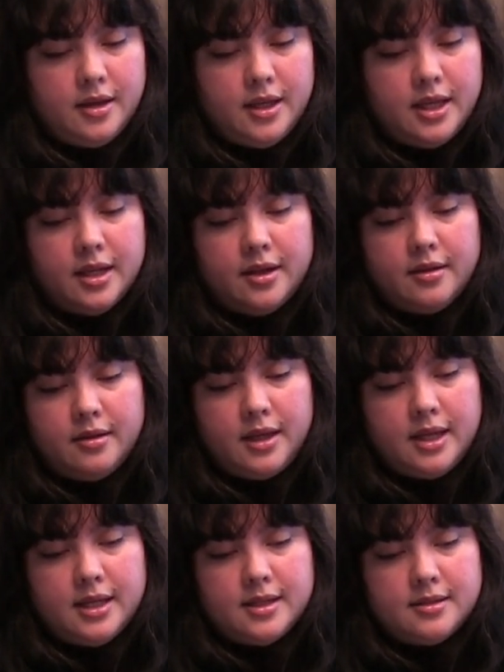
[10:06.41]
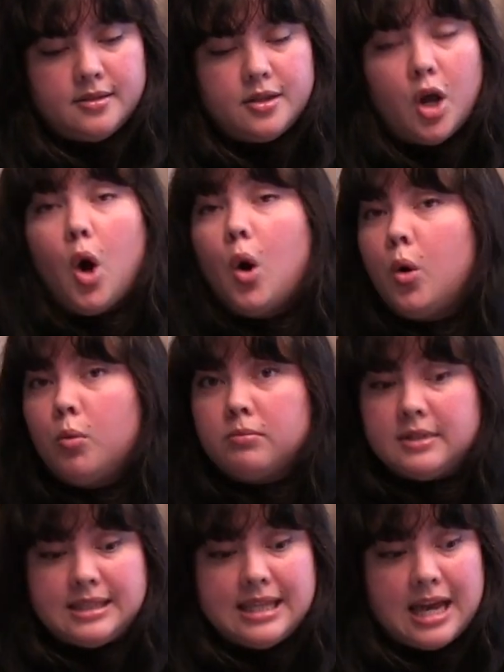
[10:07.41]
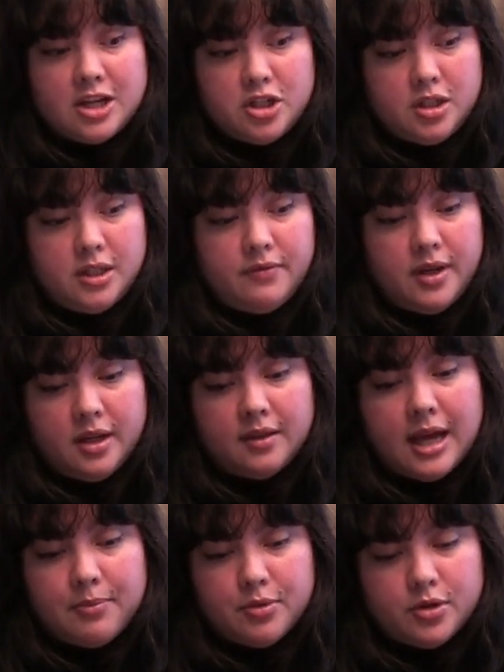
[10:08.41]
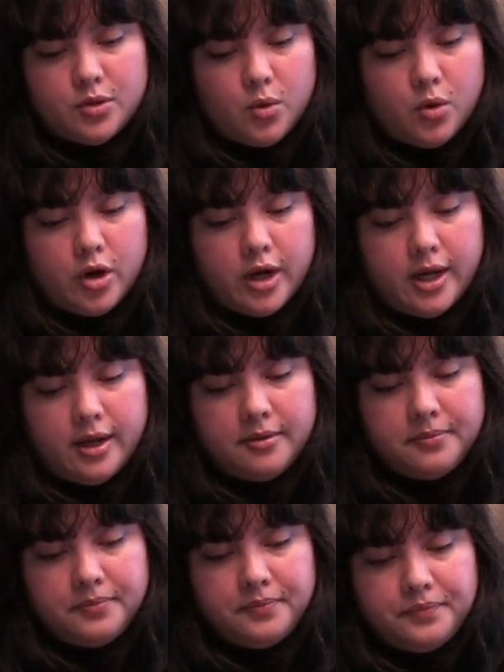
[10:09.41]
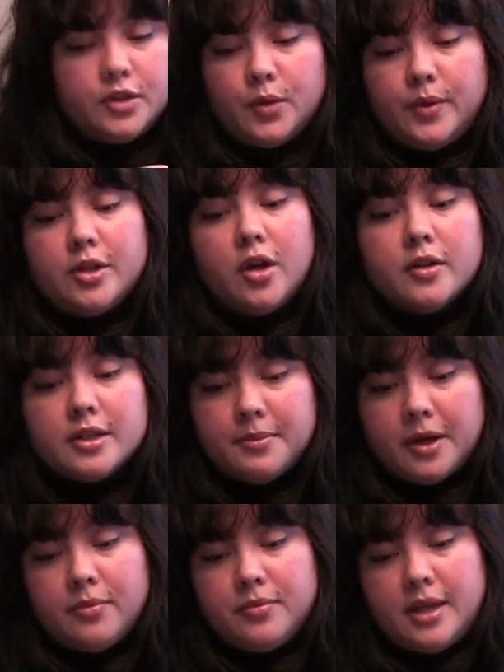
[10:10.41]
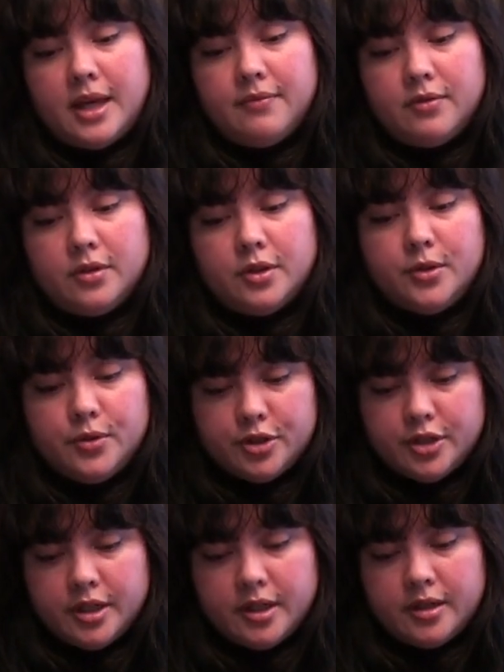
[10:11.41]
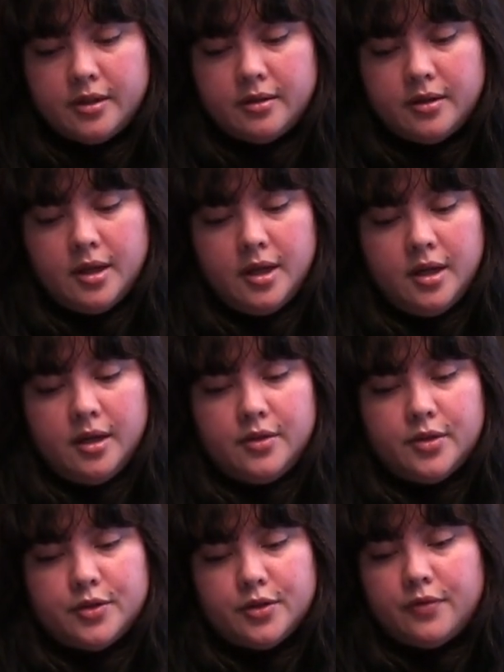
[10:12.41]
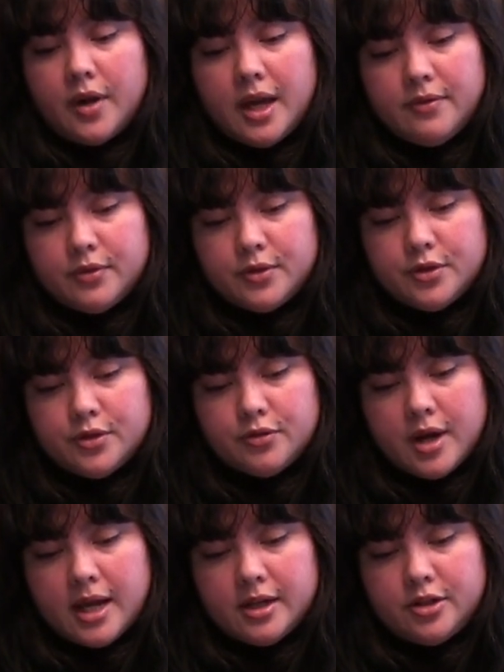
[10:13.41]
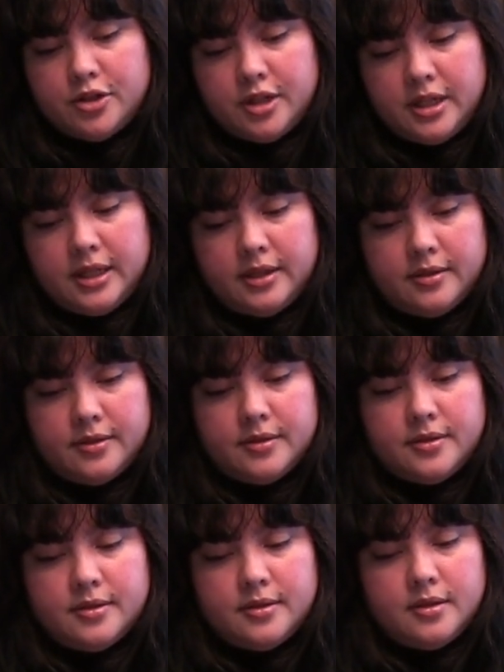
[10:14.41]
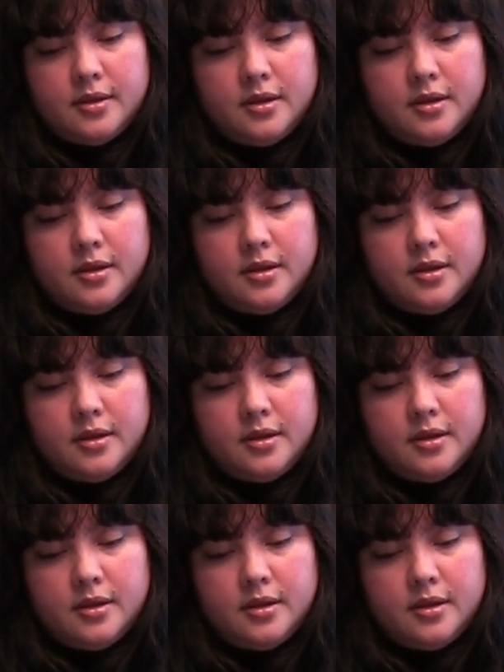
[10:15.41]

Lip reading: in his home/living laboratory. So he talks about the evolution, the survival strategies,